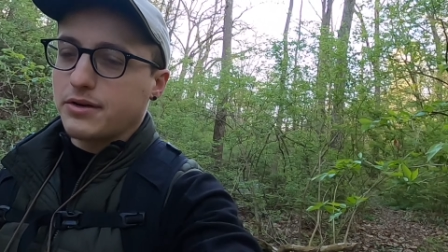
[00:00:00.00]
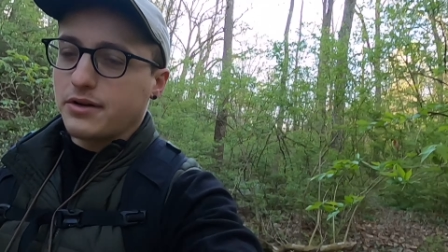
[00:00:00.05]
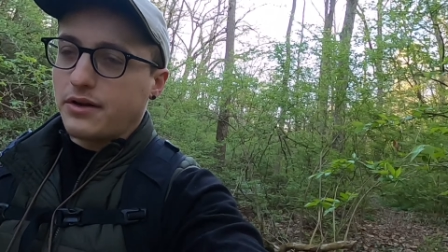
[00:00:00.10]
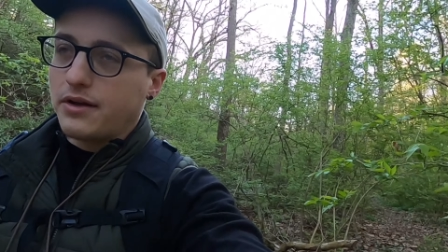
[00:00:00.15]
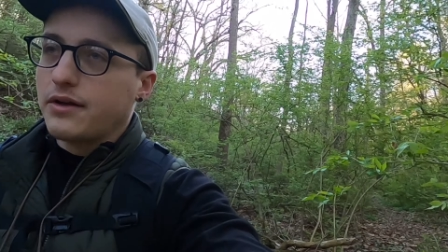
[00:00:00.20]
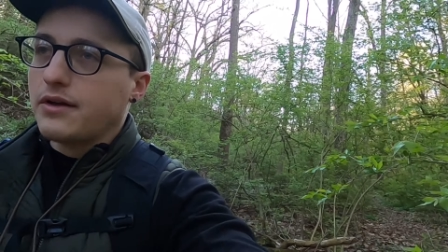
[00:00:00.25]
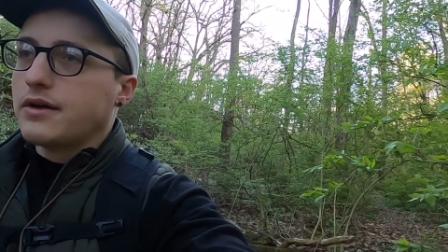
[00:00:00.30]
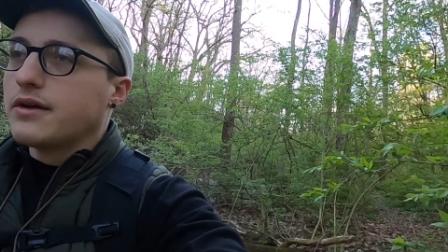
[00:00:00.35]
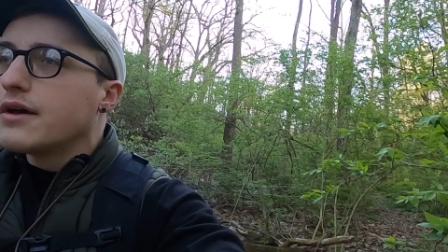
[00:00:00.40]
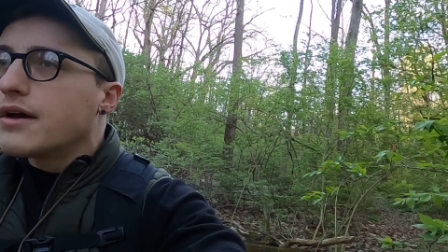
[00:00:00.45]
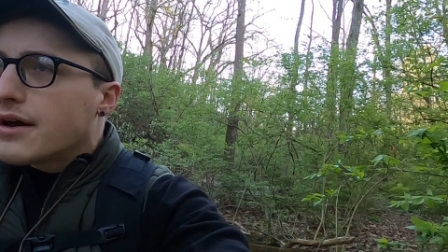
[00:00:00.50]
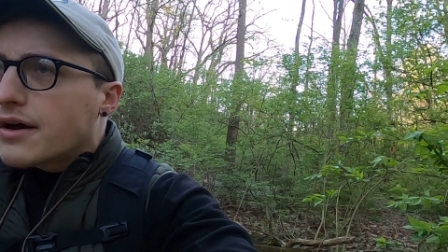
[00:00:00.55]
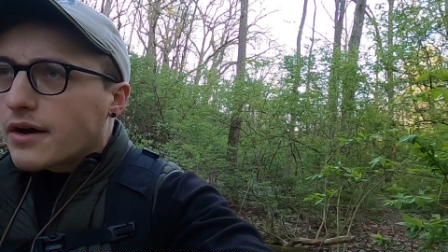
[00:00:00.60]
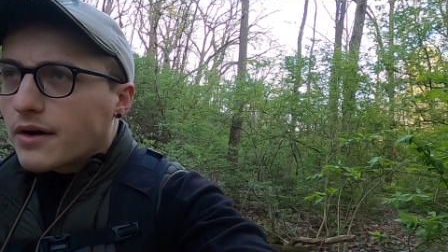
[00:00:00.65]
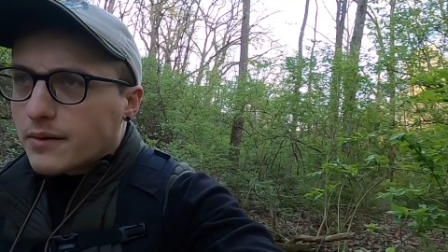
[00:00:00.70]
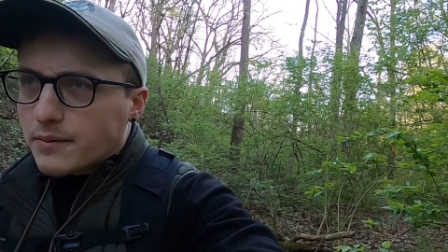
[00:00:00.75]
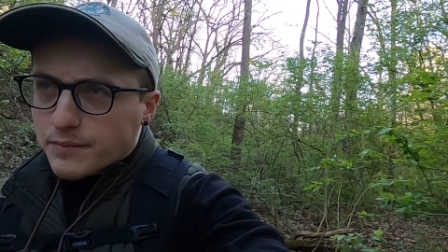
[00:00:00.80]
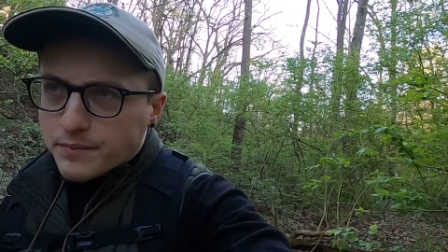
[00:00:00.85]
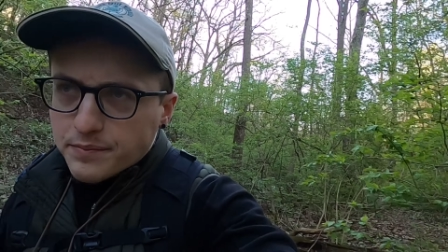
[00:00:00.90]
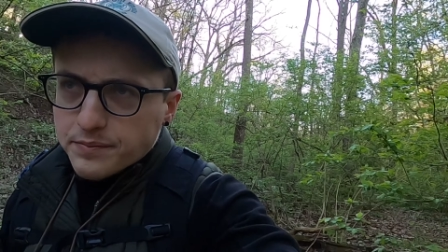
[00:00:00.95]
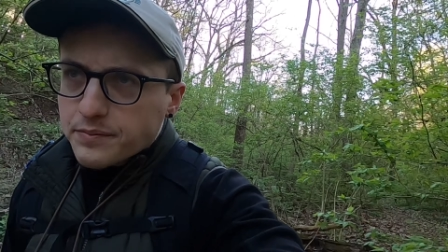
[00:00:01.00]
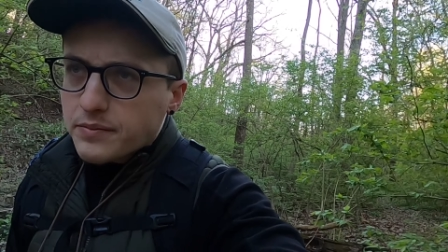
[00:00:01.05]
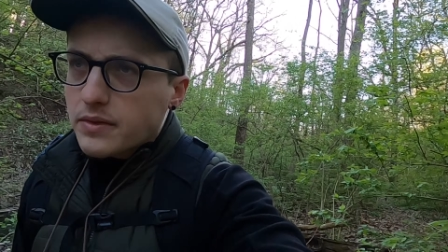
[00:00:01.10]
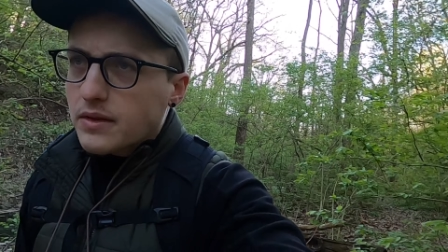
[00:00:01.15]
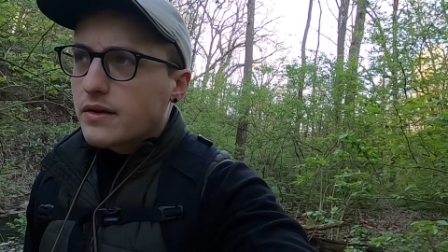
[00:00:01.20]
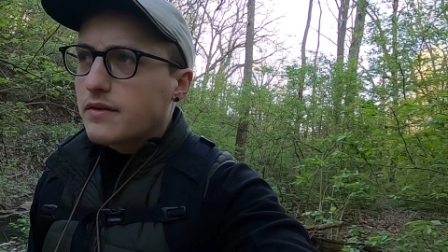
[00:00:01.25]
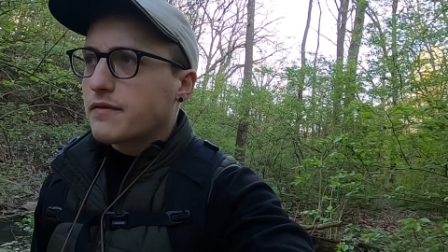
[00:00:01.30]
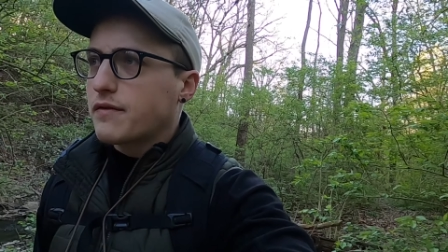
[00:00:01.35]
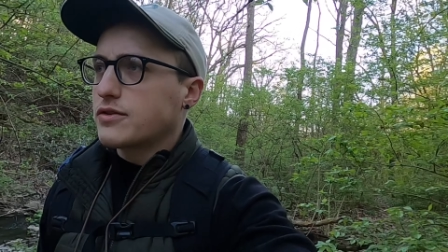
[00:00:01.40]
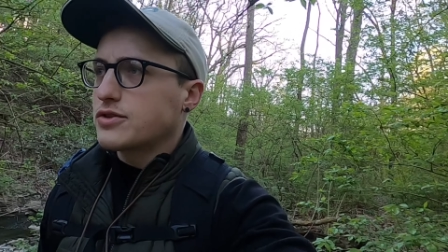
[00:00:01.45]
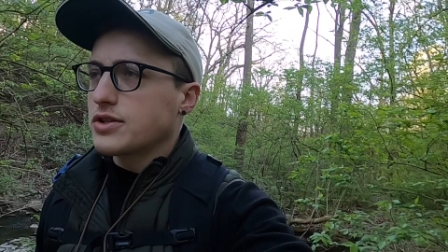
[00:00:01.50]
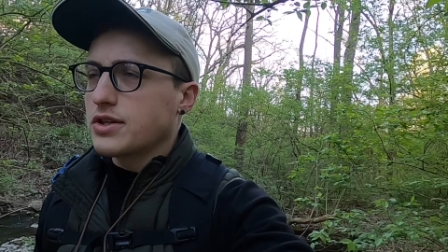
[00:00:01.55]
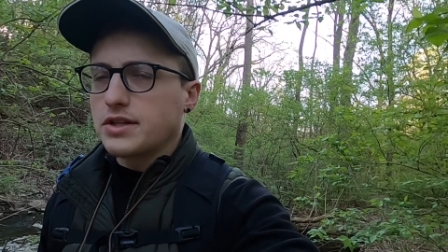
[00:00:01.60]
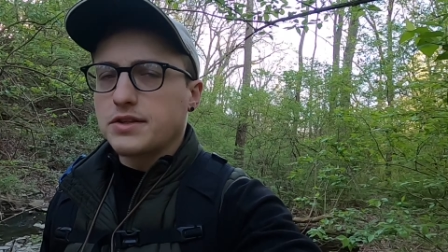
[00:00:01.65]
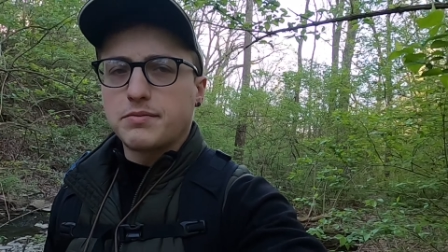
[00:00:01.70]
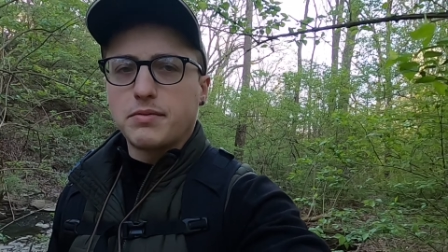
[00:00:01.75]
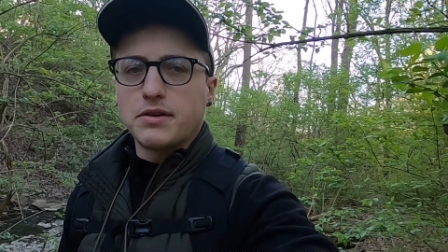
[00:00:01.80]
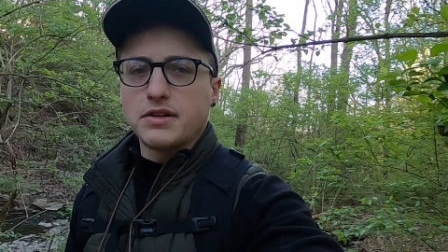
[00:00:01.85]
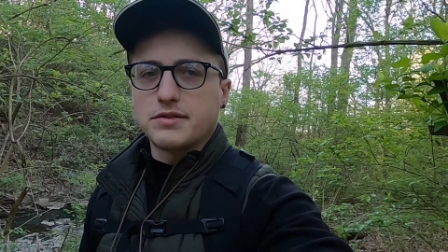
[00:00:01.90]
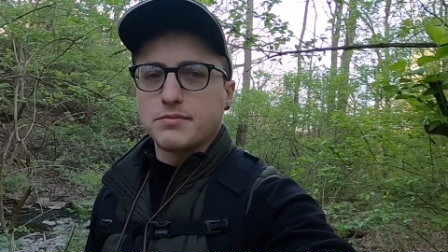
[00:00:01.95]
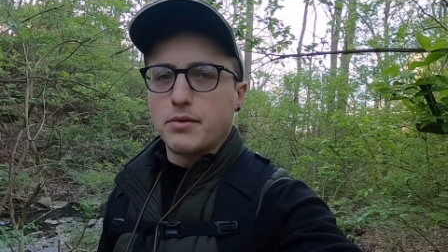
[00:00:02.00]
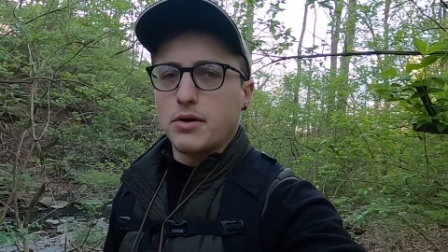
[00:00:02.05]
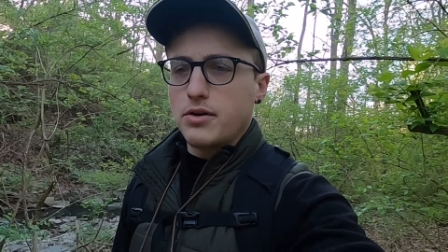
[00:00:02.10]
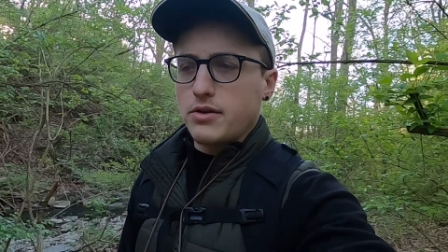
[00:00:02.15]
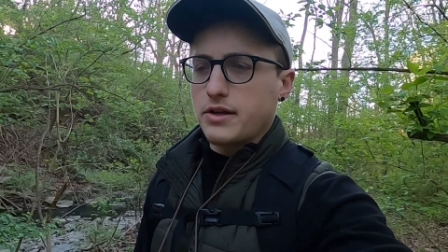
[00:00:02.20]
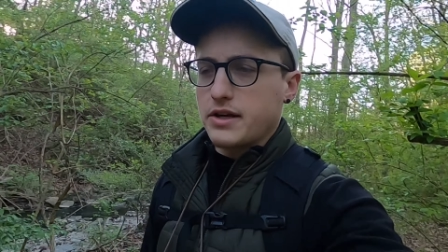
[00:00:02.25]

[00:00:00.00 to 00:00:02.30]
but um, fortunately it's pretty small.